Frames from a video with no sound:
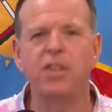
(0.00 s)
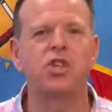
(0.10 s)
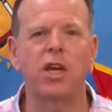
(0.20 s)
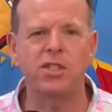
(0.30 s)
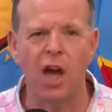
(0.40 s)

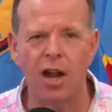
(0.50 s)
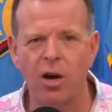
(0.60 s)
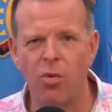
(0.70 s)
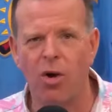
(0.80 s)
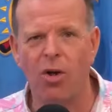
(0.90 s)
She's on a
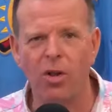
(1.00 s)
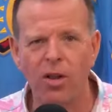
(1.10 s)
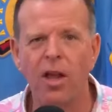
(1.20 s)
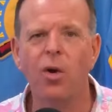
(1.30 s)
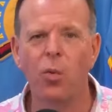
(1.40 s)

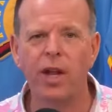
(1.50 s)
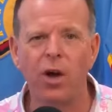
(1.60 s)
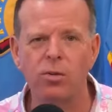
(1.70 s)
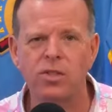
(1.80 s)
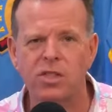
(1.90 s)
roll. We
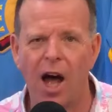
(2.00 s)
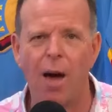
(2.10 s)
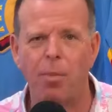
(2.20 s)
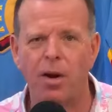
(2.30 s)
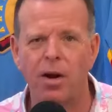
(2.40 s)
don't
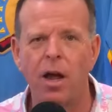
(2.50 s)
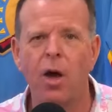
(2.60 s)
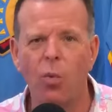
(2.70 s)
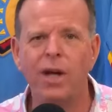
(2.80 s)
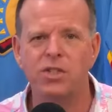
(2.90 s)
stop her
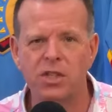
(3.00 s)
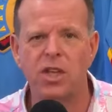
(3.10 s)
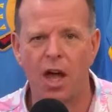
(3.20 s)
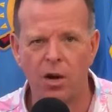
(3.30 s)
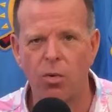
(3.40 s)
when she's
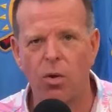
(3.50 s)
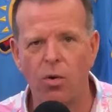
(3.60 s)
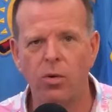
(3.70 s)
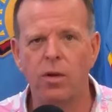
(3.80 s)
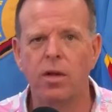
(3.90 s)
on a
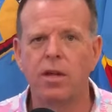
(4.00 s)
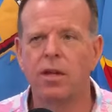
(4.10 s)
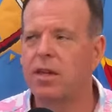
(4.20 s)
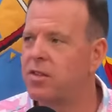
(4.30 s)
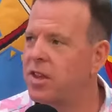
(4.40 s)
roll.
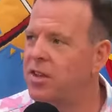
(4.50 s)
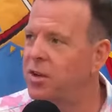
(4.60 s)
Continue.